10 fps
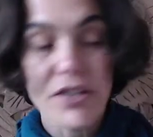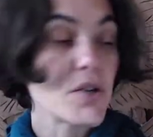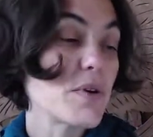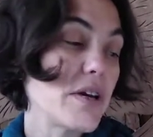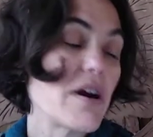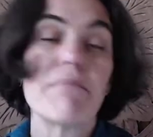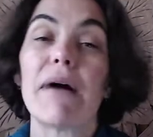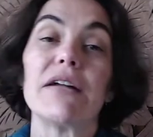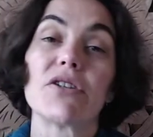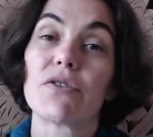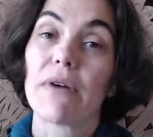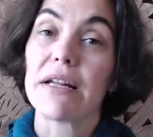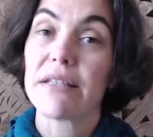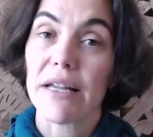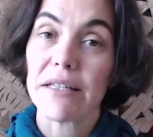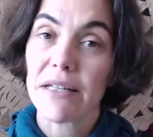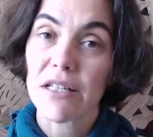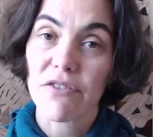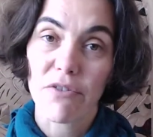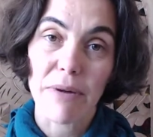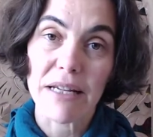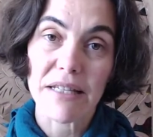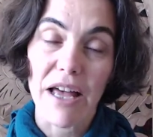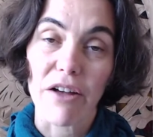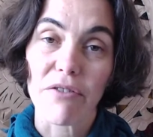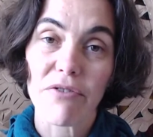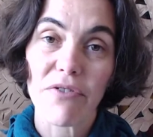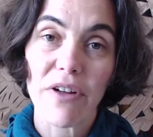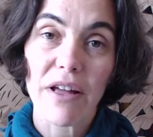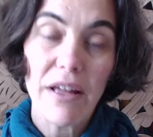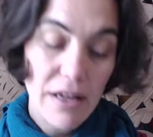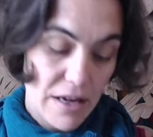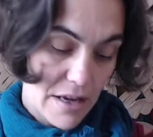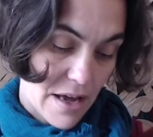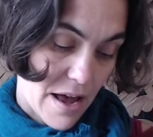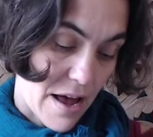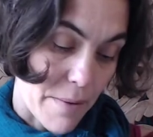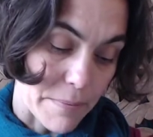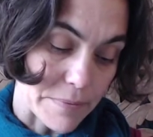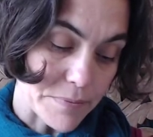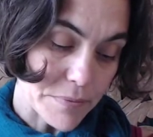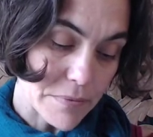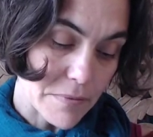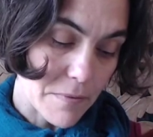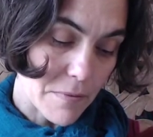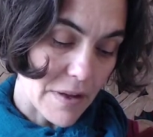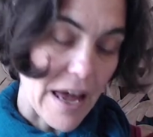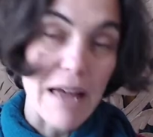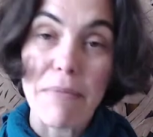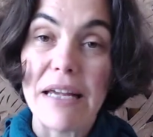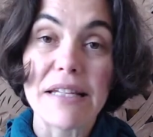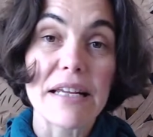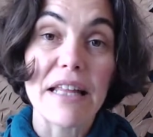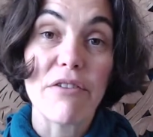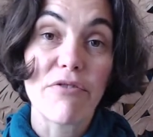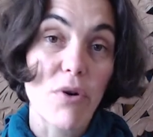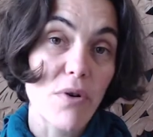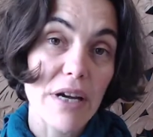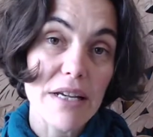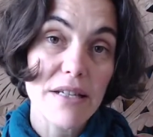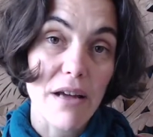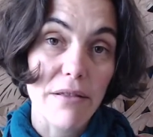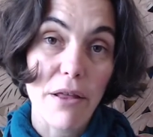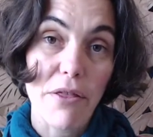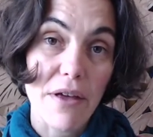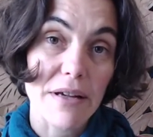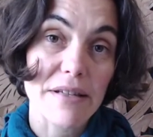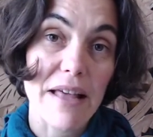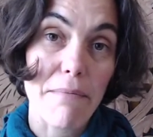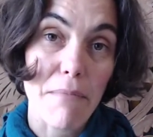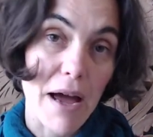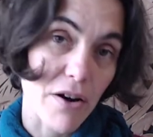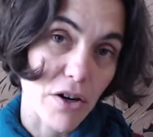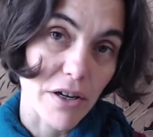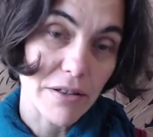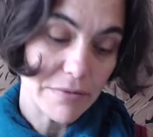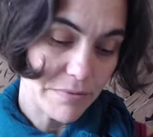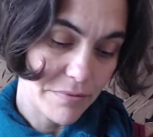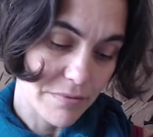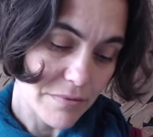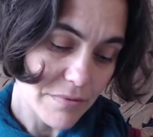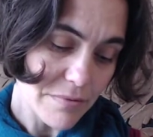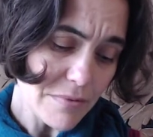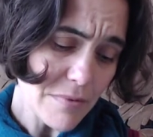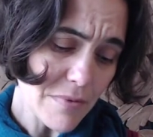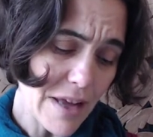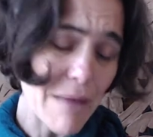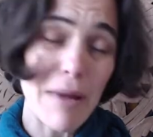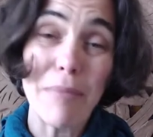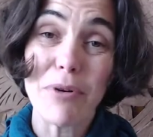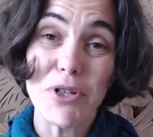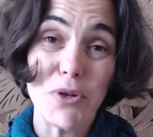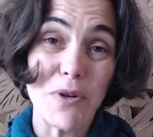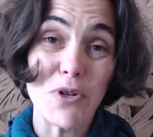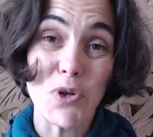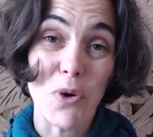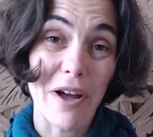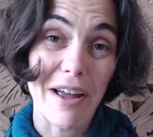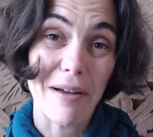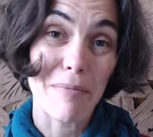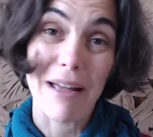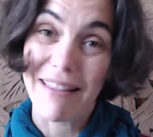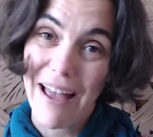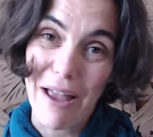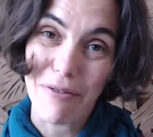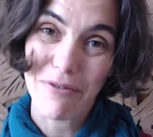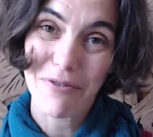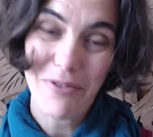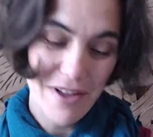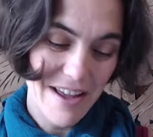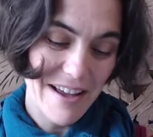So here I might just write a sentence for myself. I am easily focused on the things that matter. I'm able to enjoy my life.